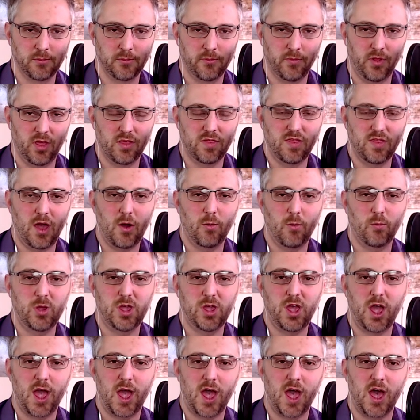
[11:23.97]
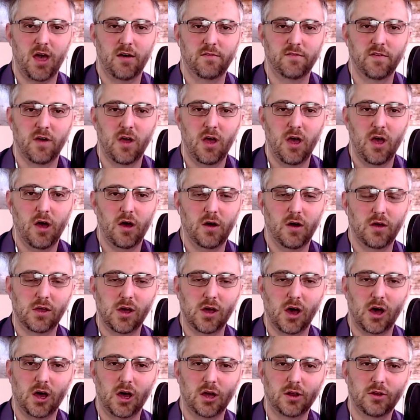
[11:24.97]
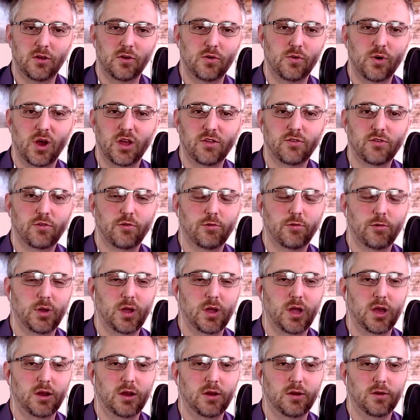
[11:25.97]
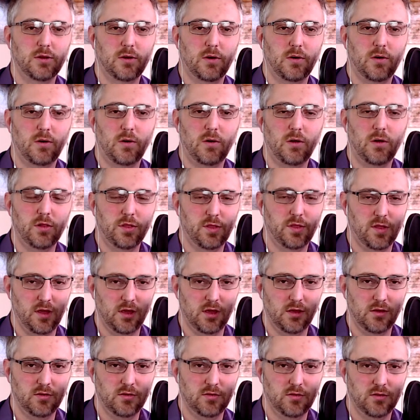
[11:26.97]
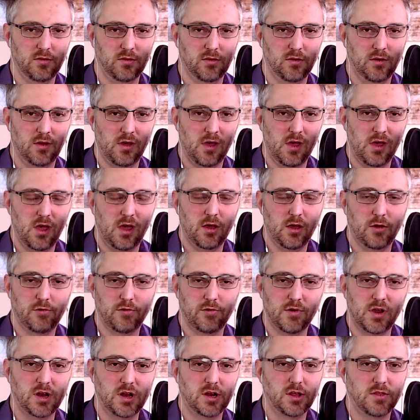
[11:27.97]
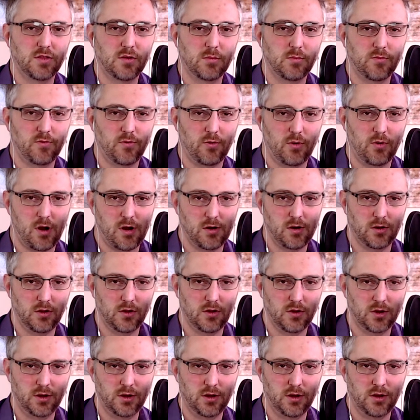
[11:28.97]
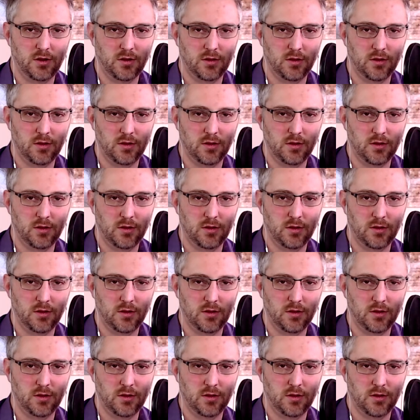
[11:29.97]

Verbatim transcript: and that we have a God who has created all things and created them for our good,